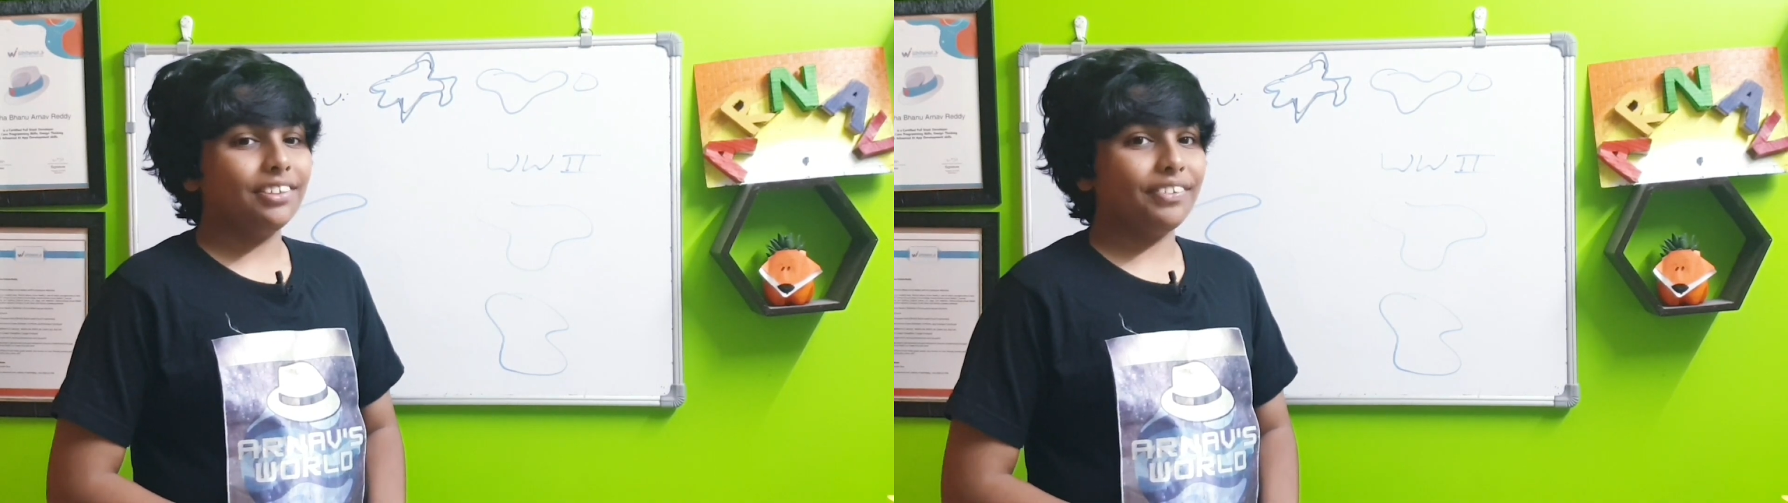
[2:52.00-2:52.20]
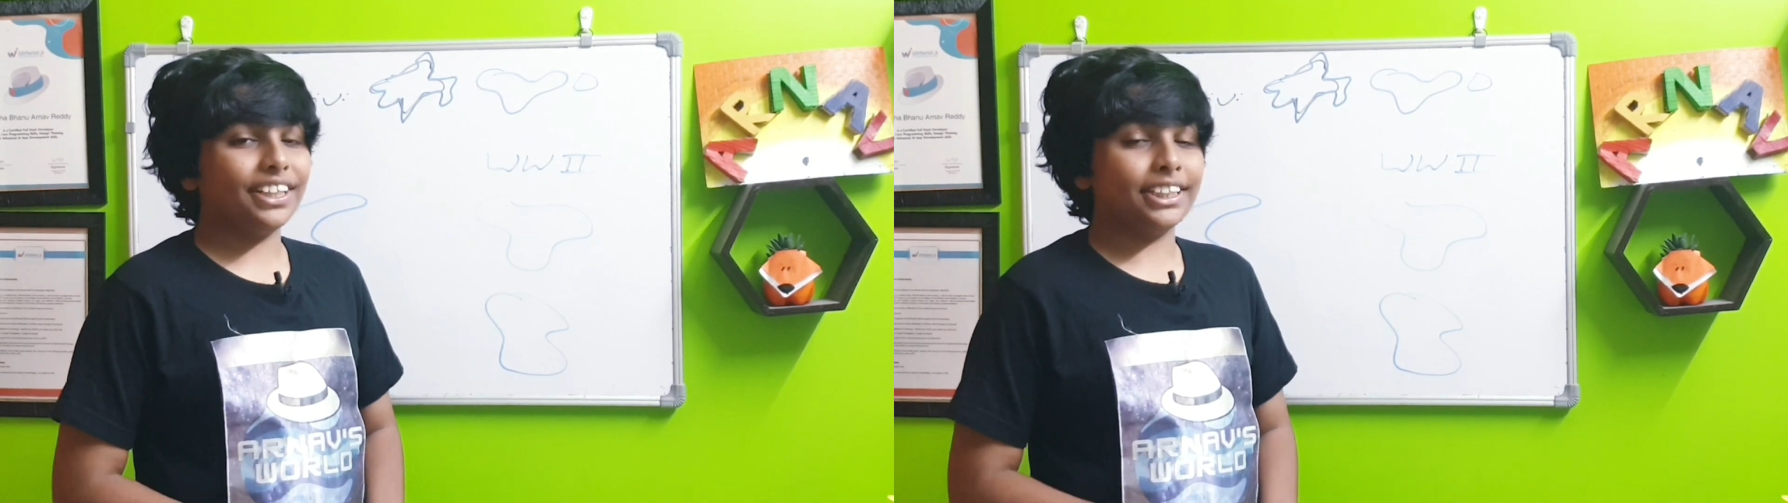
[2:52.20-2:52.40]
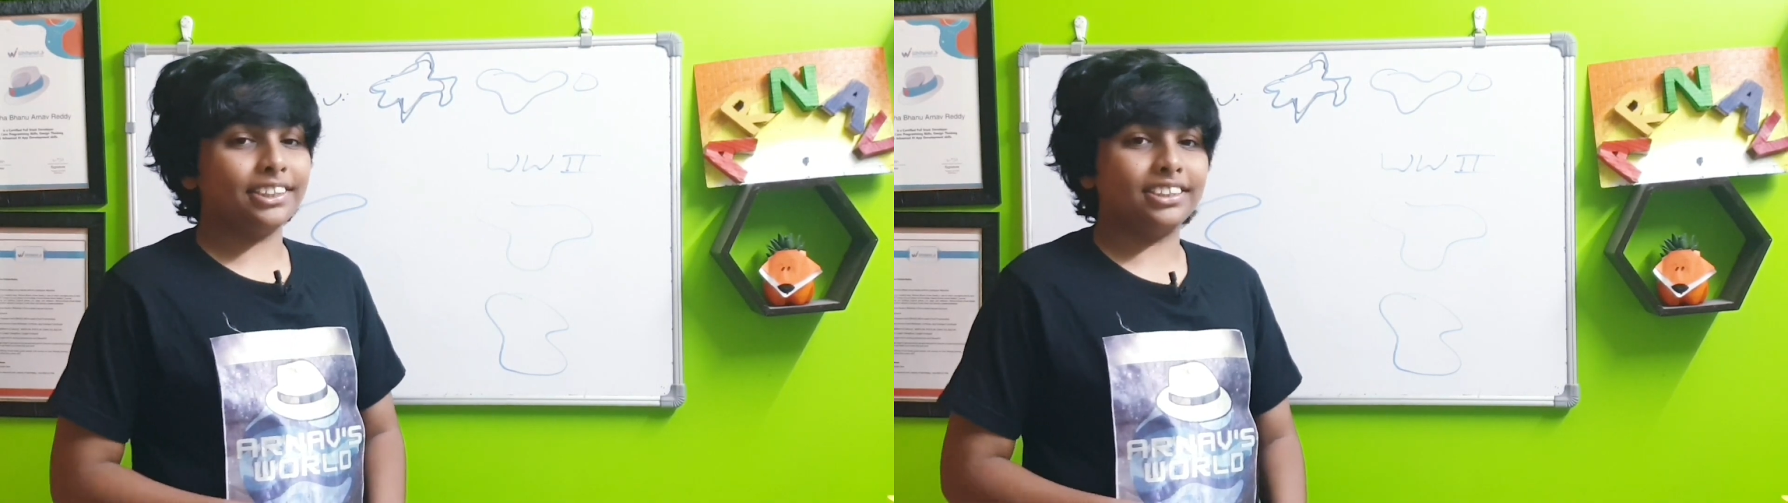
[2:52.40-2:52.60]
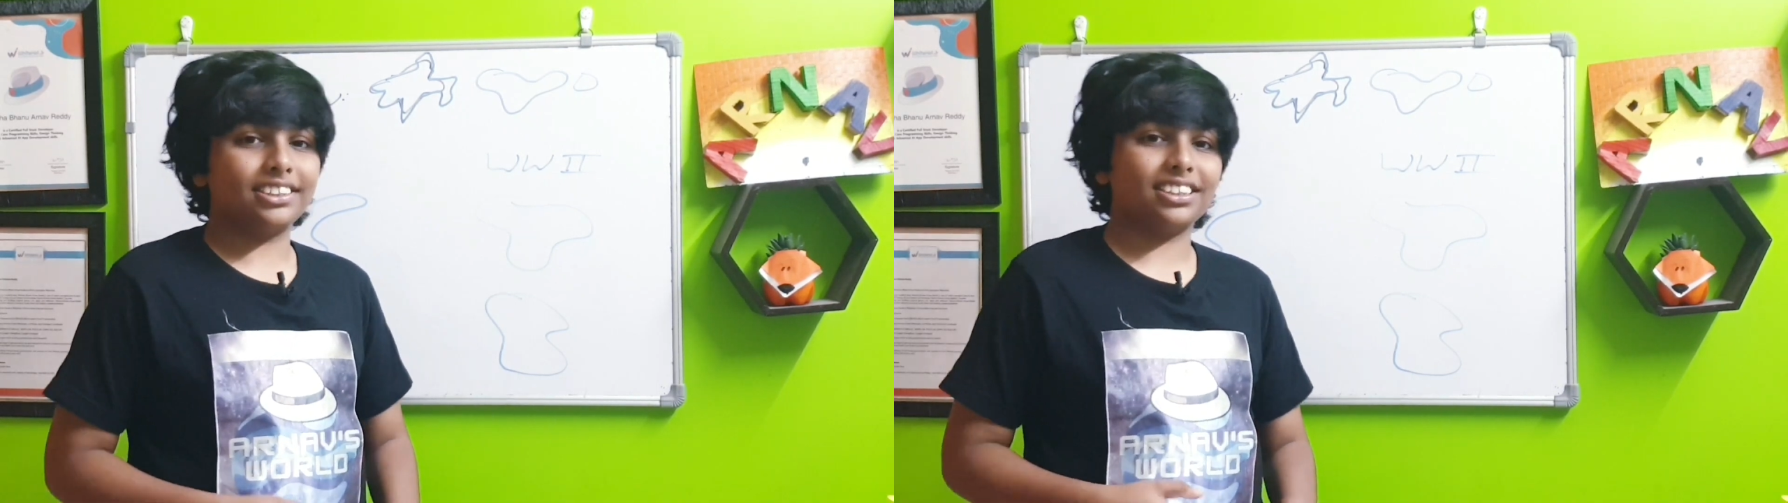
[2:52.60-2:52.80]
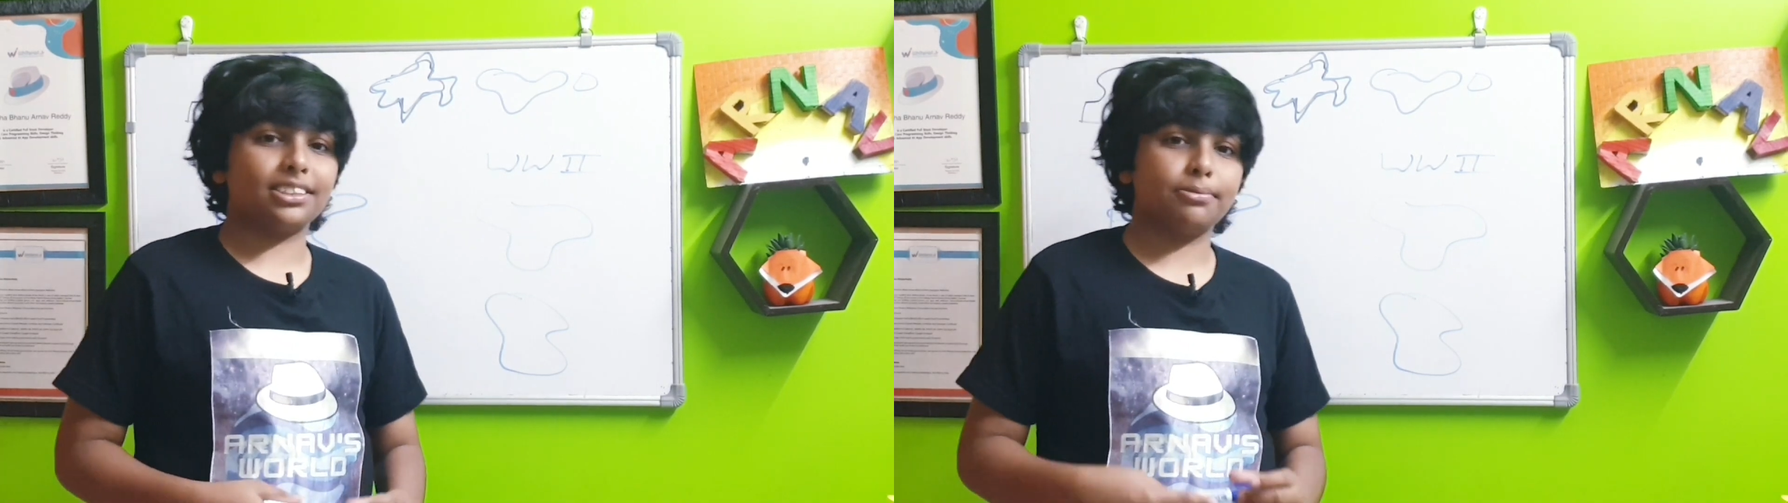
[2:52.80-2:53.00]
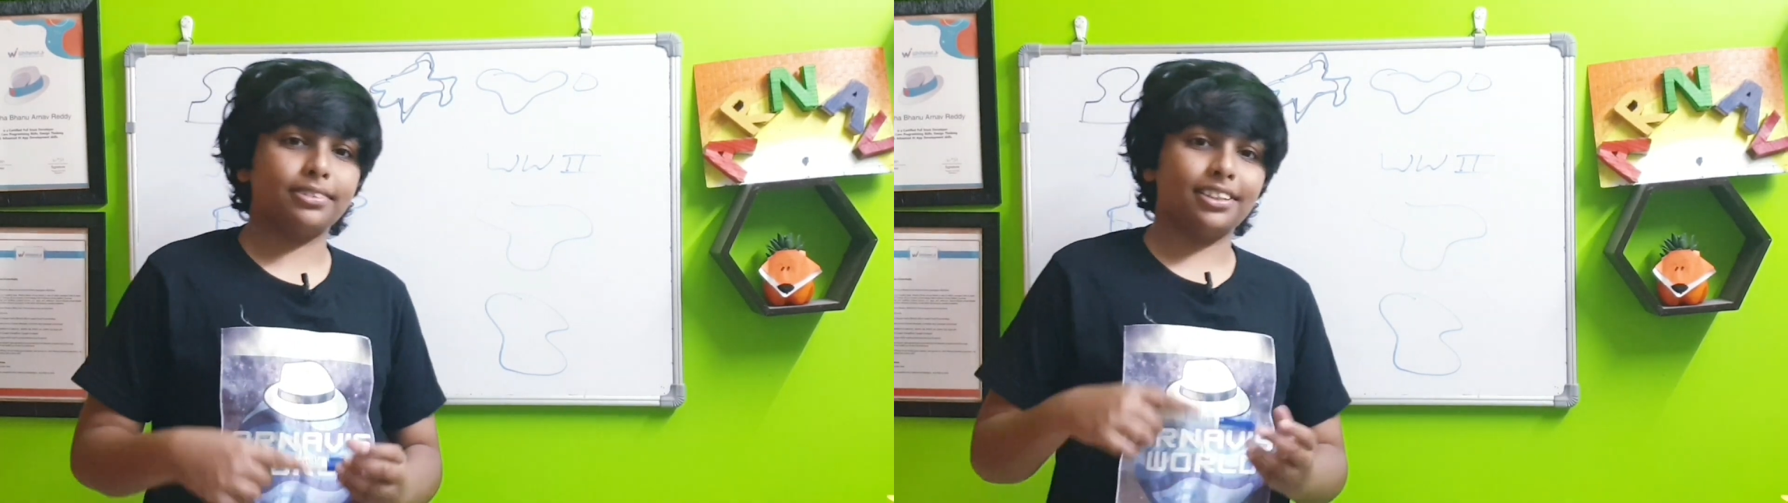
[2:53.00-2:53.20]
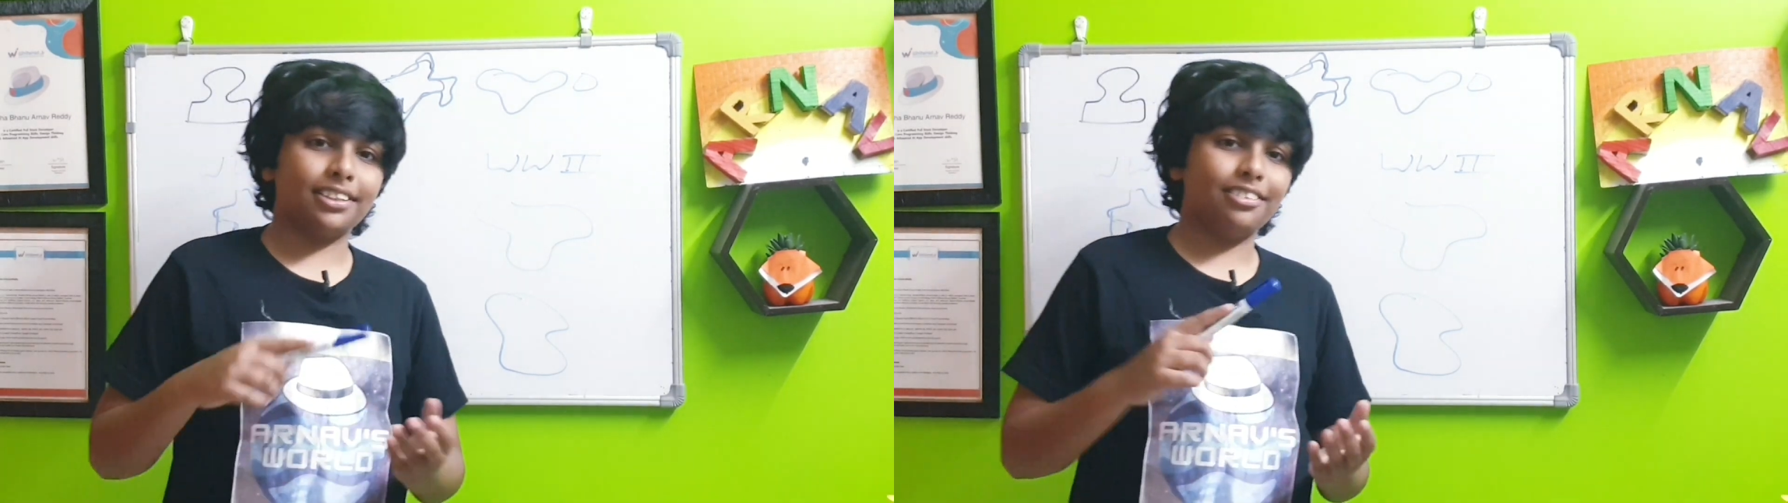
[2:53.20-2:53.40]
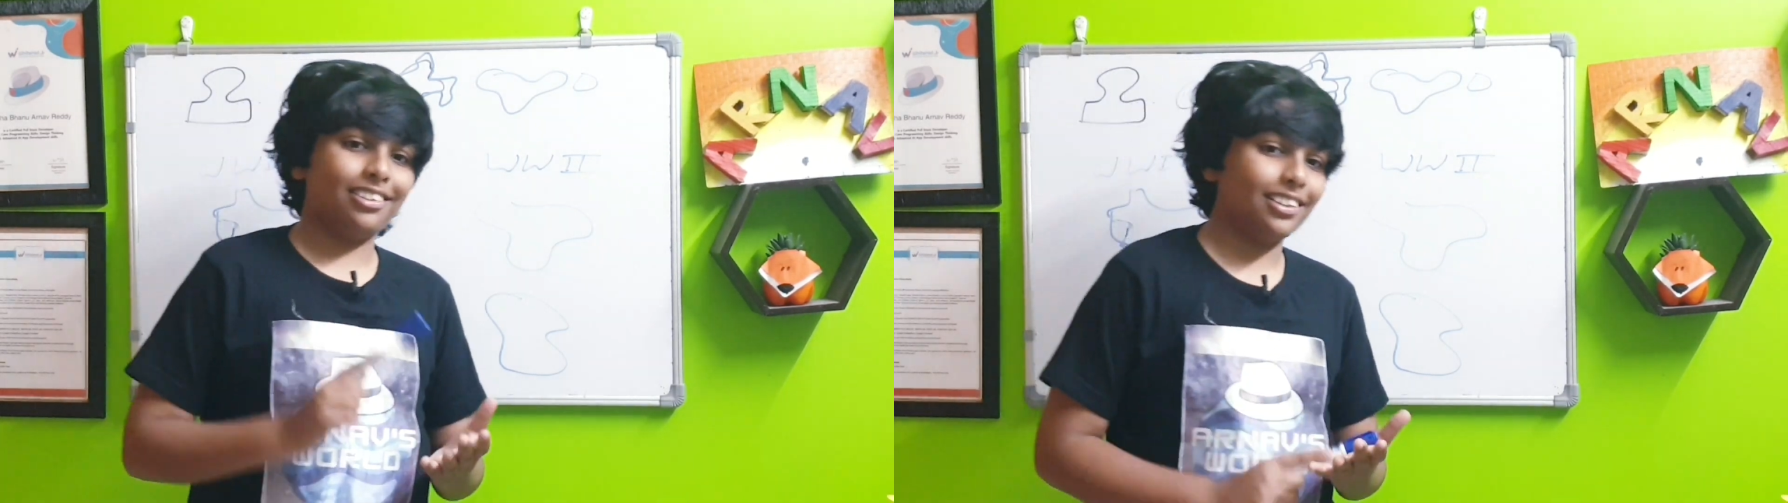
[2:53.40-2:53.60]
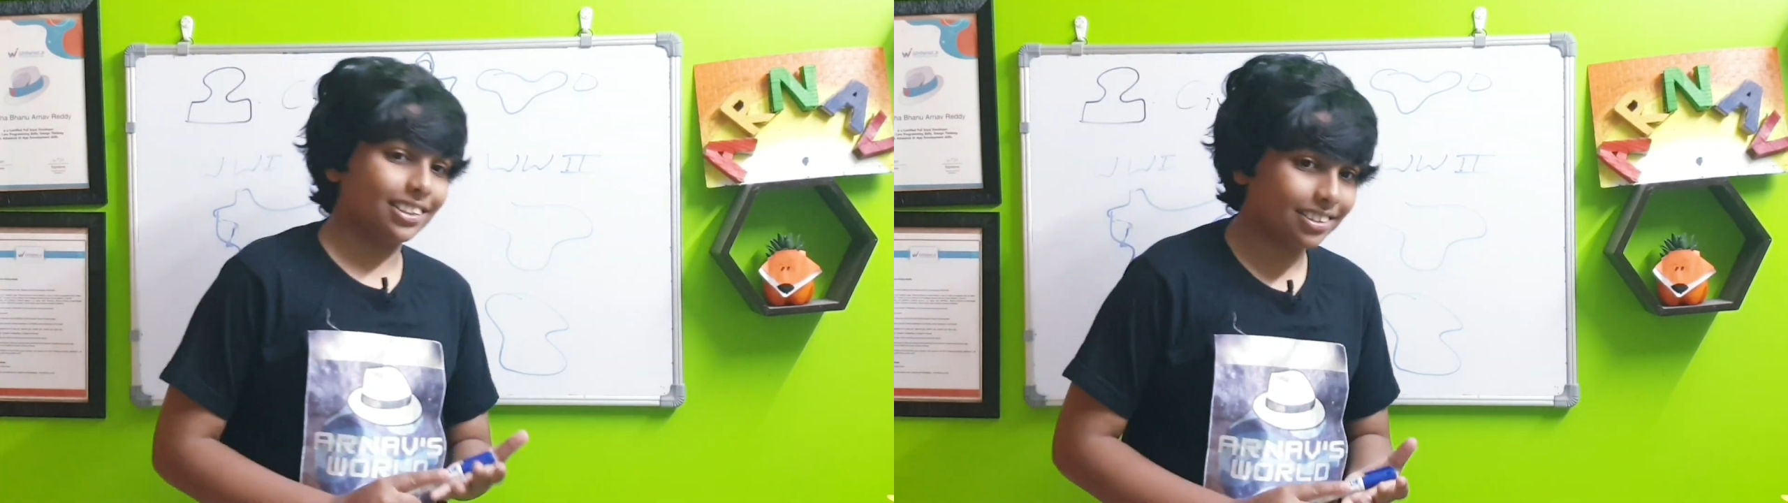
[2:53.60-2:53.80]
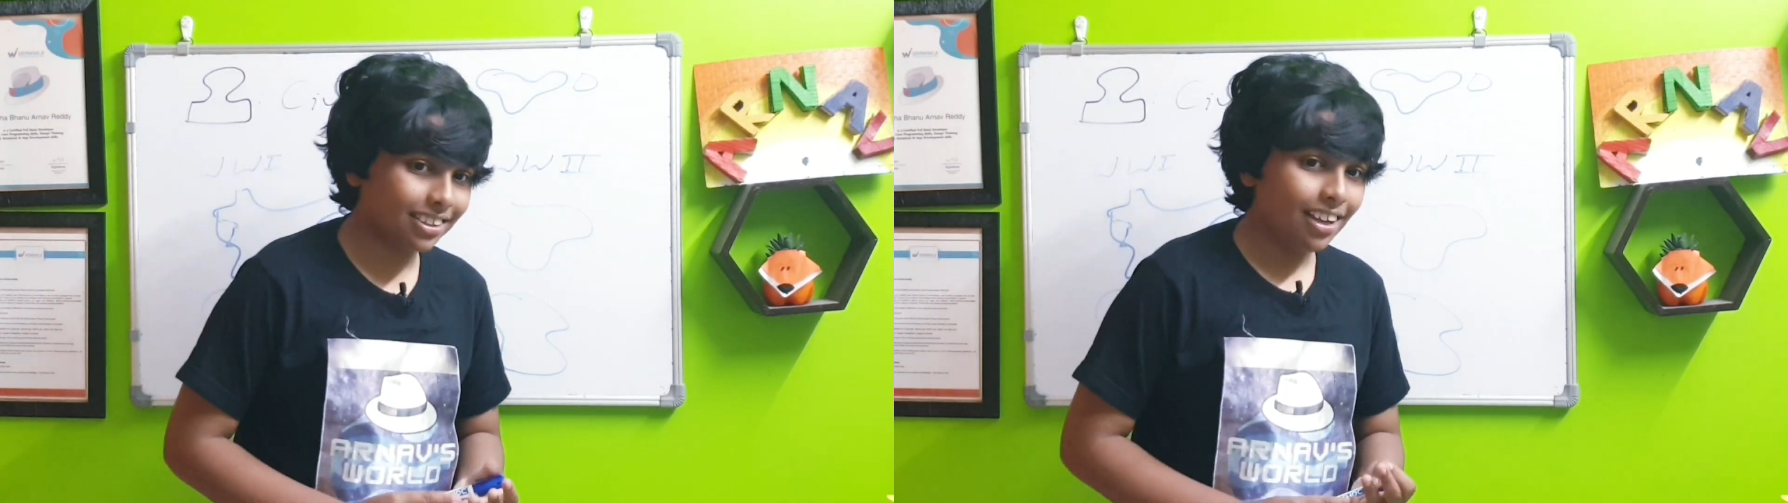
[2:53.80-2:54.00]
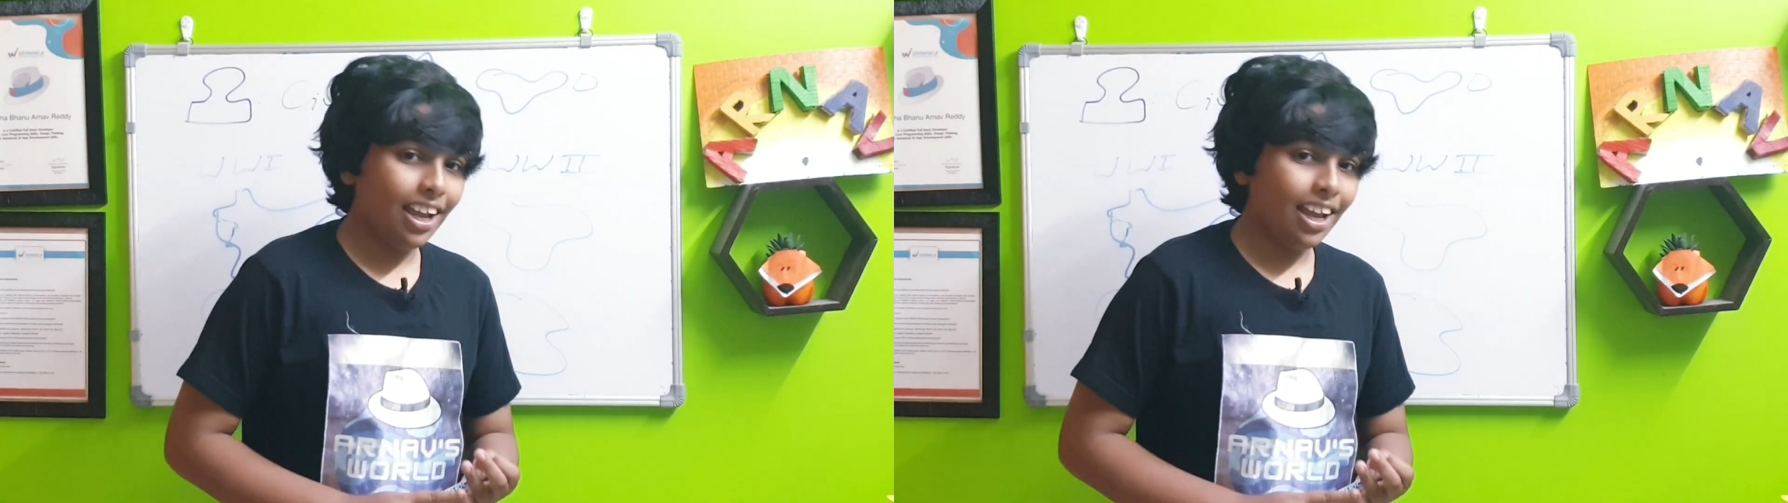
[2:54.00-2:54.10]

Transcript: We need to discuss about their gods,